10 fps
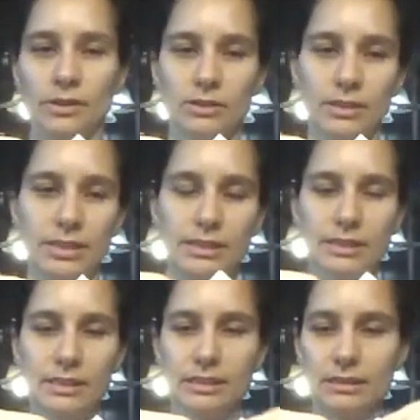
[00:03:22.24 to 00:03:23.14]
So let's
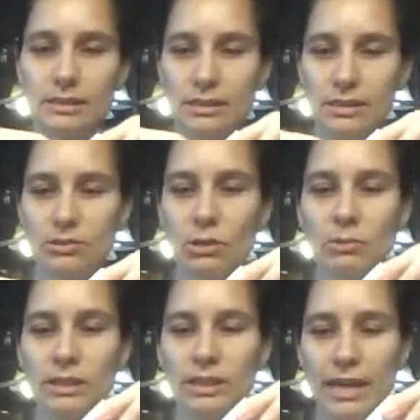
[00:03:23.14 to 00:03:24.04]
see.
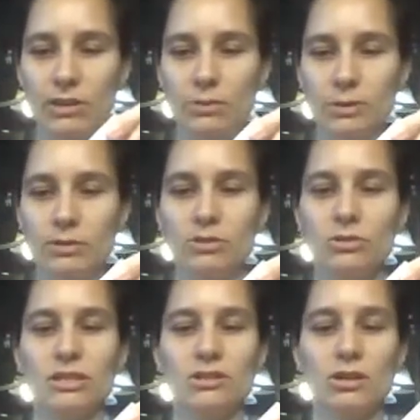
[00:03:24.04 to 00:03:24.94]
Normally, again, you would do
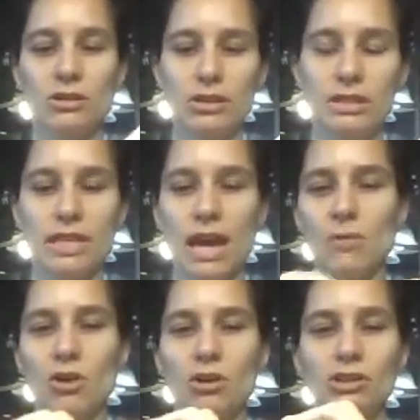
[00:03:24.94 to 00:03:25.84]
this on a
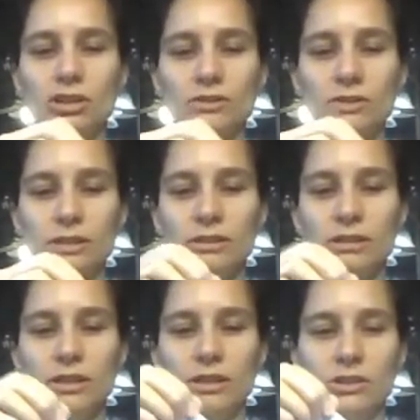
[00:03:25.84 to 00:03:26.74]
table, hard surface.
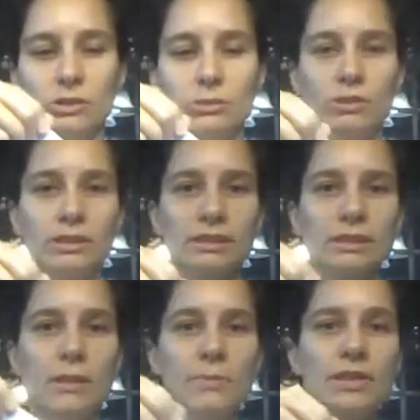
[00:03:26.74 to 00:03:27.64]
So I'm doing this
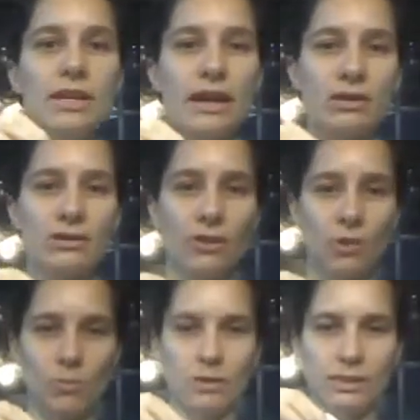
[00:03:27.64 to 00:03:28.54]
up in the air. I
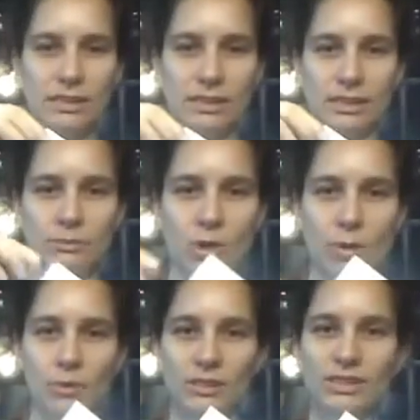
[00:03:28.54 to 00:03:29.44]
hope you can see it
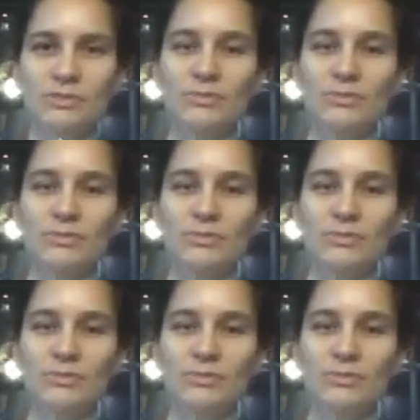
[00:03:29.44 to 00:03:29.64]
properly.